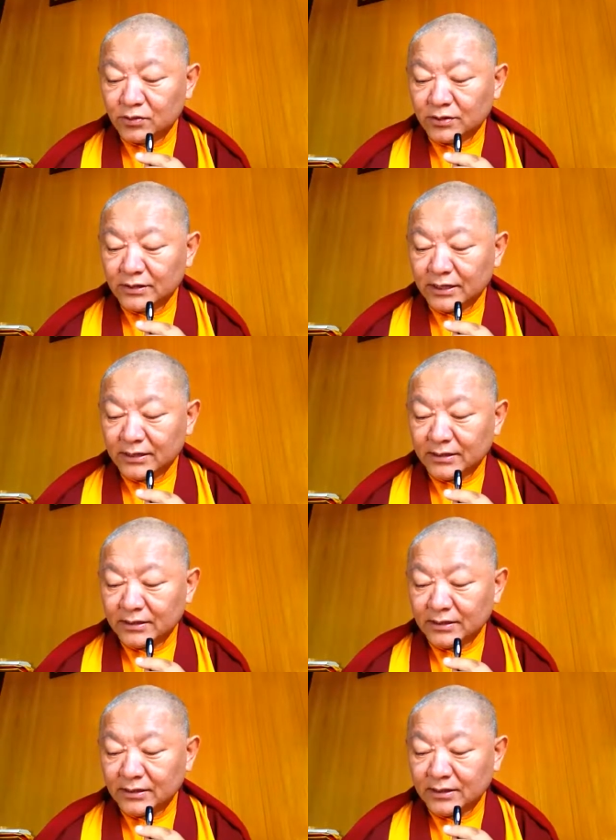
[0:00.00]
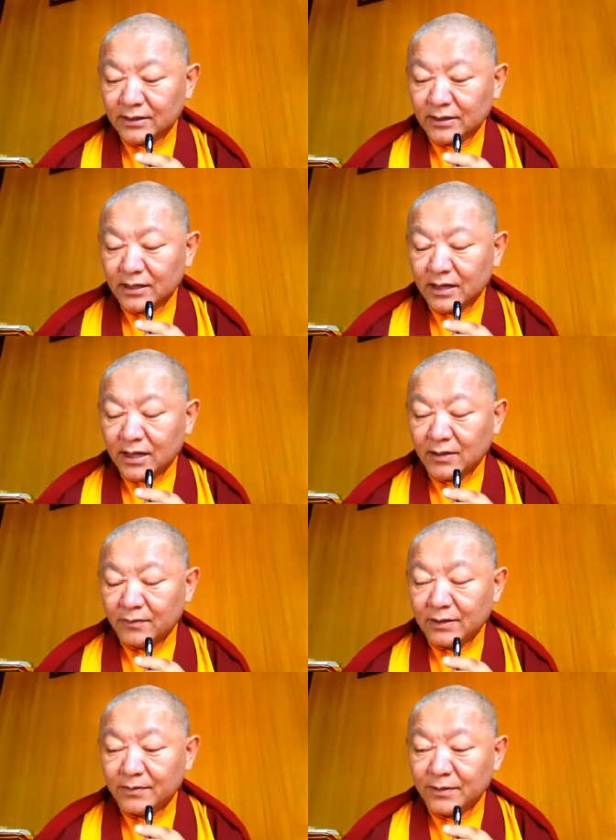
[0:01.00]
not think I
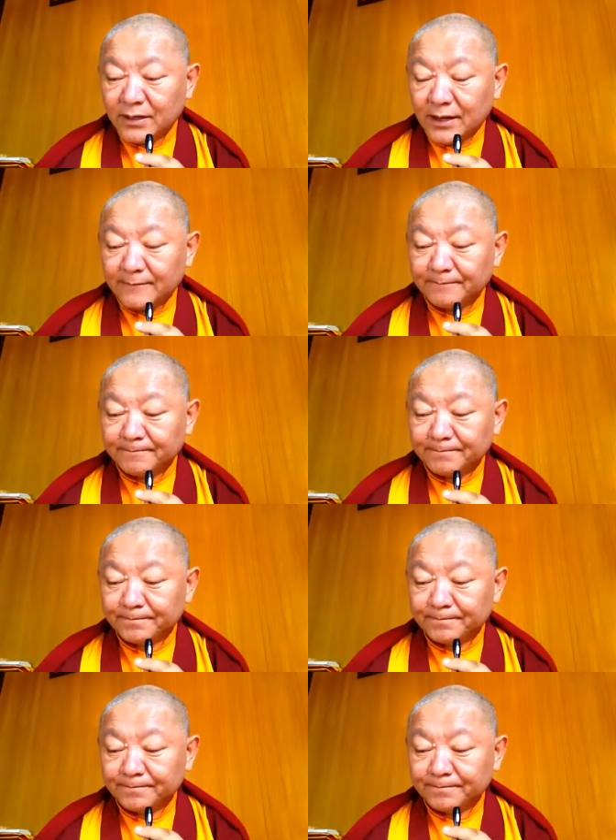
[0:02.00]
will become.